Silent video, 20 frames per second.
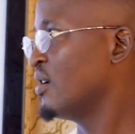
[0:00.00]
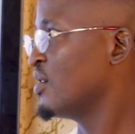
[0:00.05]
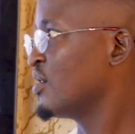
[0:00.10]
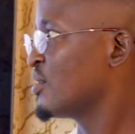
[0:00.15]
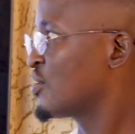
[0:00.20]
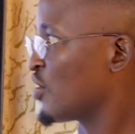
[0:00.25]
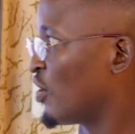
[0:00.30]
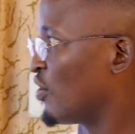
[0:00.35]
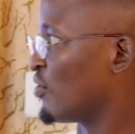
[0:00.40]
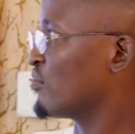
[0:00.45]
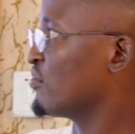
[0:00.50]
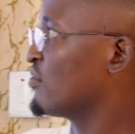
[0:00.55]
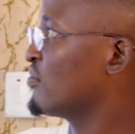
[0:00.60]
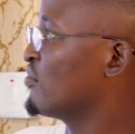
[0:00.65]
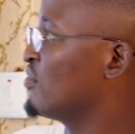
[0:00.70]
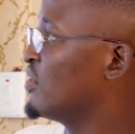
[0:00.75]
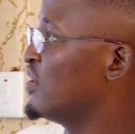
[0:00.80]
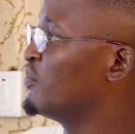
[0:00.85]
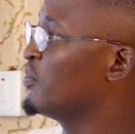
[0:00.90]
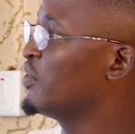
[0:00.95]
So
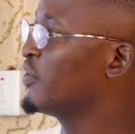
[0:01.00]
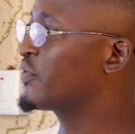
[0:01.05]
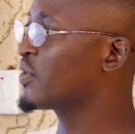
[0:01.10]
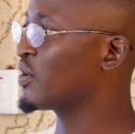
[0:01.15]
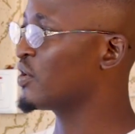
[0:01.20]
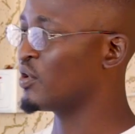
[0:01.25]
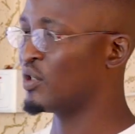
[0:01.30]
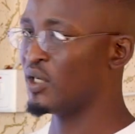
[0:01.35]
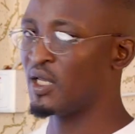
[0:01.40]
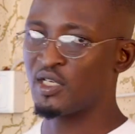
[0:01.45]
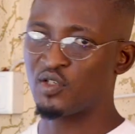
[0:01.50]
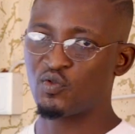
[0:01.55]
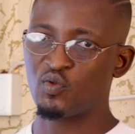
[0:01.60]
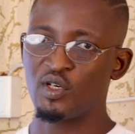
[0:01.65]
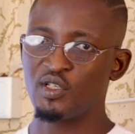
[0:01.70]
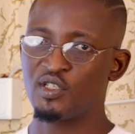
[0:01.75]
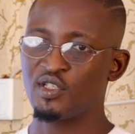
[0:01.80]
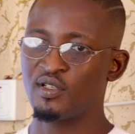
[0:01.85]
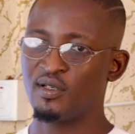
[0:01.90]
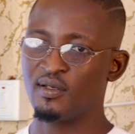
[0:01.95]
we'll move to the next
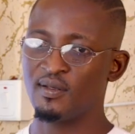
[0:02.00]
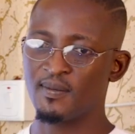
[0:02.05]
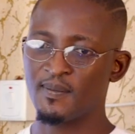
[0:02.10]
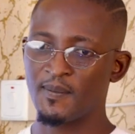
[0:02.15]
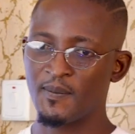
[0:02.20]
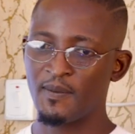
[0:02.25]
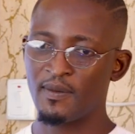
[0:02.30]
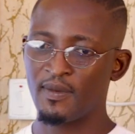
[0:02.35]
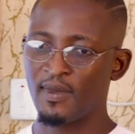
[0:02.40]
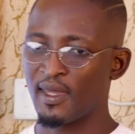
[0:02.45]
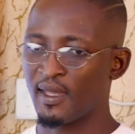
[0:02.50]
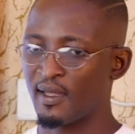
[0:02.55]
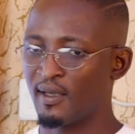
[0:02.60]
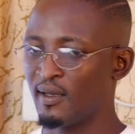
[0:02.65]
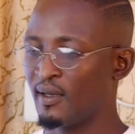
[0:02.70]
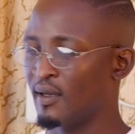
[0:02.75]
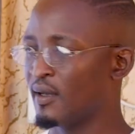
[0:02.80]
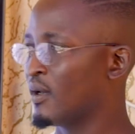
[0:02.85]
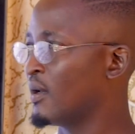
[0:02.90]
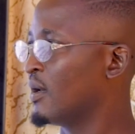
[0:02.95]
question.
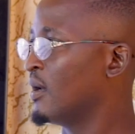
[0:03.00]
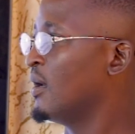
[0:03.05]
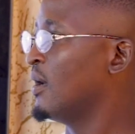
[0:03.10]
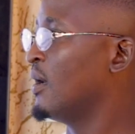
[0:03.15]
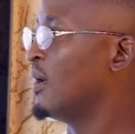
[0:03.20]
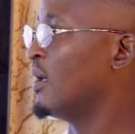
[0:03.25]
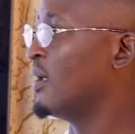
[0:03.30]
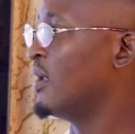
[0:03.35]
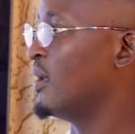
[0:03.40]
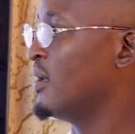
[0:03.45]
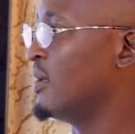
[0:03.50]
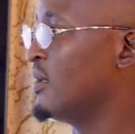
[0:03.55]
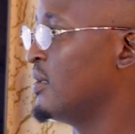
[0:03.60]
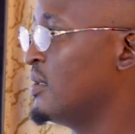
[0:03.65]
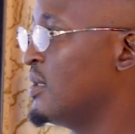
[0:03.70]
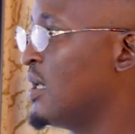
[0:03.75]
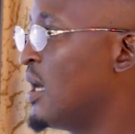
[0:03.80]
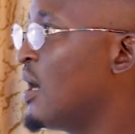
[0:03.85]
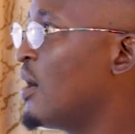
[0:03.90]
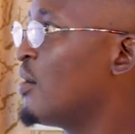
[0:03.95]

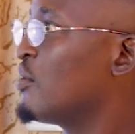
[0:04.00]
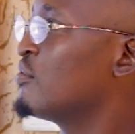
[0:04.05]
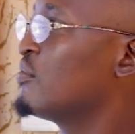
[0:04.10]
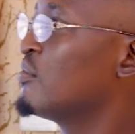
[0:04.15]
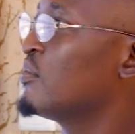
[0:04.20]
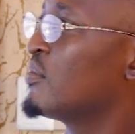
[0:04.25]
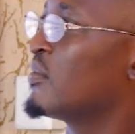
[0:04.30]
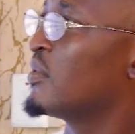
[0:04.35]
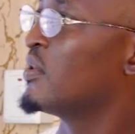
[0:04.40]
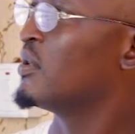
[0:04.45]
Now,